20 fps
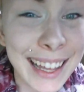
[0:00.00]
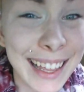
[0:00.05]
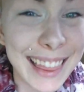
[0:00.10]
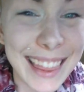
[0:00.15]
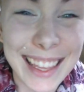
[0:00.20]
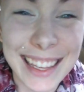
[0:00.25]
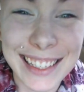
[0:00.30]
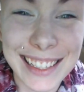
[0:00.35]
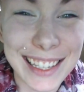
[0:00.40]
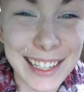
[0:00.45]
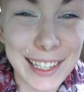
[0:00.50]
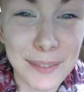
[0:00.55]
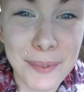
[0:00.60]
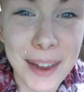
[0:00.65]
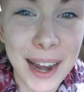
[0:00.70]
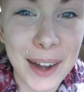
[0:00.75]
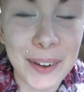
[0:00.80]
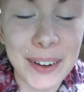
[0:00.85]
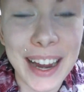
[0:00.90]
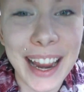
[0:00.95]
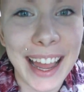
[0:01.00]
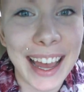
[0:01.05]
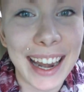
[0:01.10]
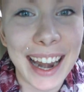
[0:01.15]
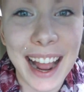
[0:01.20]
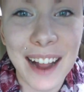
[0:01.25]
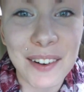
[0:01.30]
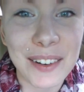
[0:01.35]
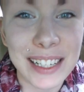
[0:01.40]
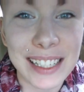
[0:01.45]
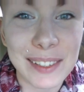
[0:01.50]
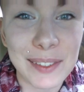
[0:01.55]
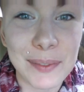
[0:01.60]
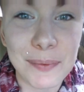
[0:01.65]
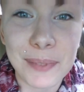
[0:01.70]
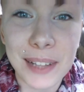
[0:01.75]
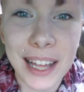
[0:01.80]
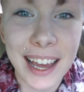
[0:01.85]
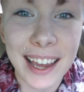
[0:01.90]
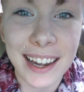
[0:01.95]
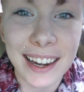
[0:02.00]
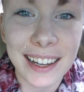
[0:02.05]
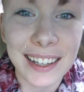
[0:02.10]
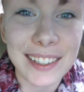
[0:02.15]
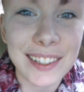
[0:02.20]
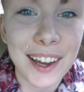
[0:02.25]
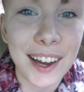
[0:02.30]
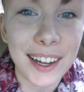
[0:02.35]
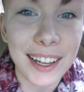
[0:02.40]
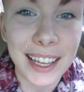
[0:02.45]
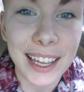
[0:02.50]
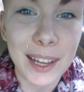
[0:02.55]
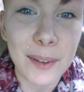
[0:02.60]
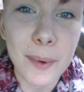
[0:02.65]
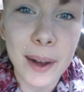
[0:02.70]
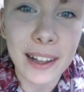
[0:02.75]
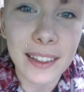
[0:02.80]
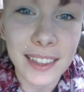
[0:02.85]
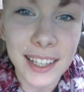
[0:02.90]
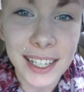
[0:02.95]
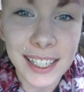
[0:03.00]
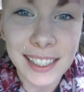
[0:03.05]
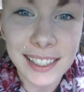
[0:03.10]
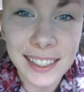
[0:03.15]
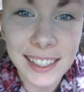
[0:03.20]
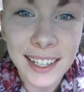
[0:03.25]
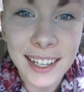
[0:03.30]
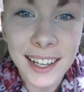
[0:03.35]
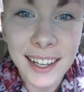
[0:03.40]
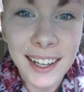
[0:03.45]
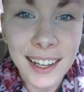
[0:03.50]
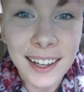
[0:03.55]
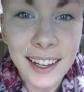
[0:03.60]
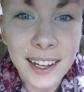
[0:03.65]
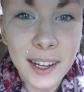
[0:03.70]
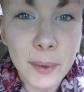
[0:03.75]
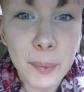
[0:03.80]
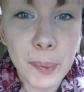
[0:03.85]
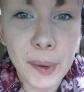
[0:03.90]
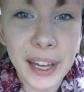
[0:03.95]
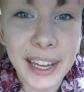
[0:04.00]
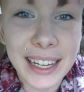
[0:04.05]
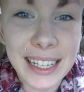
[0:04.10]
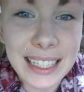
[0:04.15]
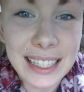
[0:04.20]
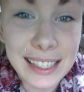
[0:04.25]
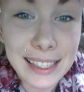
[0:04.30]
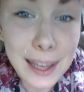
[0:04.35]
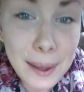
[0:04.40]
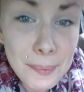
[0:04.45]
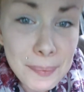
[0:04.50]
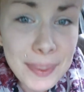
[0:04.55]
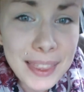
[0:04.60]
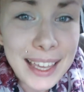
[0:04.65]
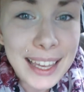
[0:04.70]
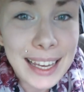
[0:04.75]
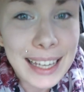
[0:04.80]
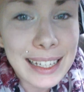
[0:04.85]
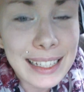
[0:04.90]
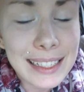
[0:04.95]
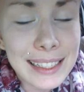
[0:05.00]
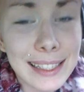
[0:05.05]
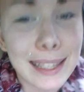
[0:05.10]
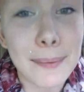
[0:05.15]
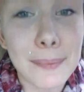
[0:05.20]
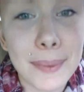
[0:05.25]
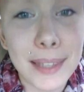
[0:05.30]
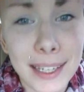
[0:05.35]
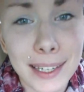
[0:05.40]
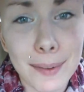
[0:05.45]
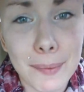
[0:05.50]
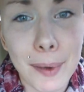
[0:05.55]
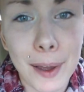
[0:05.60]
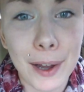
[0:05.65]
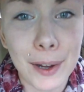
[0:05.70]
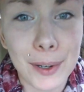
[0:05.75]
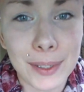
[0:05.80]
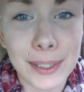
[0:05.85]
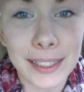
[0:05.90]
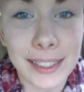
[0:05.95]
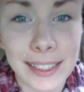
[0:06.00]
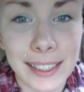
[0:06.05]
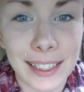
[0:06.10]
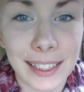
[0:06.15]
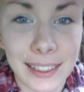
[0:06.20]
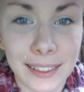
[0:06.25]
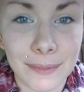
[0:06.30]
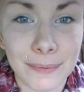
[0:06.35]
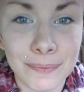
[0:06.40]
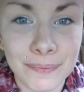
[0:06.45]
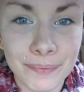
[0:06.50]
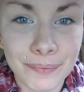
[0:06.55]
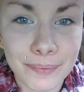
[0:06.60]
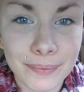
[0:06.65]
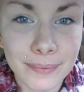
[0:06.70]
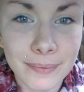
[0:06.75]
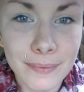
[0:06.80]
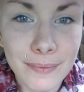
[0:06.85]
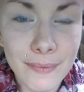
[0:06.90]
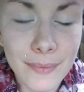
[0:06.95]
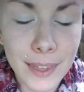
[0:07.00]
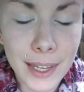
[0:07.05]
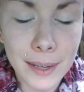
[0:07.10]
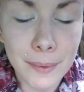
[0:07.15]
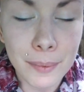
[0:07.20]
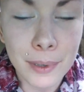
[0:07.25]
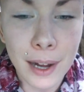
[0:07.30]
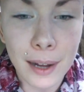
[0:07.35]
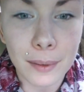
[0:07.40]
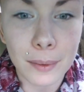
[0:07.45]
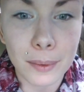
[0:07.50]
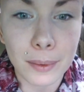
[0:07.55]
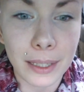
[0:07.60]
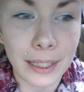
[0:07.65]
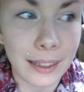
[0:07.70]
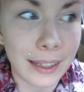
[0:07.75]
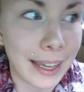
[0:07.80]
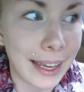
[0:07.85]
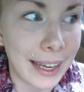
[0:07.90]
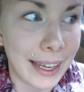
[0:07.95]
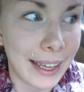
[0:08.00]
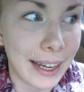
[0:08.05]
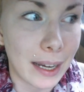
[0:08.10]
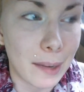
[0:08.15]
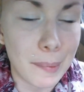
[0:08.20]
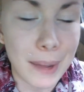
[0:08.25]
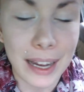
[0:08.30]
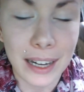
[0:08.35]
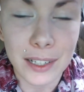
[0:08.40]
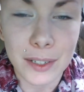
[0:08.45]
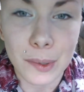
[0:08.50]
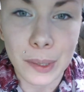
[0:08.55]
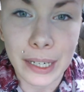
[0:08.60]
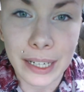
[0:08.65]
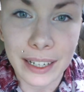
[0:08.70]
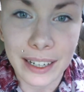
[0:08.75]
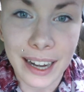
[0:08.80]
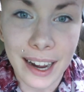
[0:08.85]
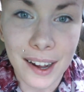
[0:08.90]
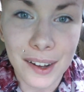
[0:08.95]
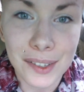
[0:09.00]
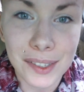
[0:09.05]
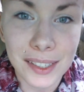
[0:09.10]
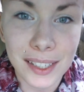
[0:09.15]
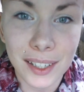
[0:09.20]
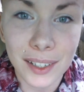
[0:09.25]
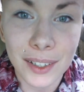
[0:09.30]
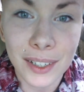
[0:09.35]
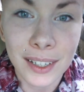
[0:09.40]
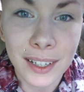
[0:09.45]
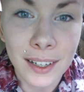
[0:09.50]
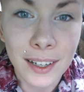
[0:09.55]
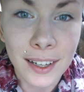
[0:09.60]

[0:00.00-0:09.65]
this is my rant. I wasn't planning on talking about this, but it's something. It's something to post, and I'm probably late getting back to work now, so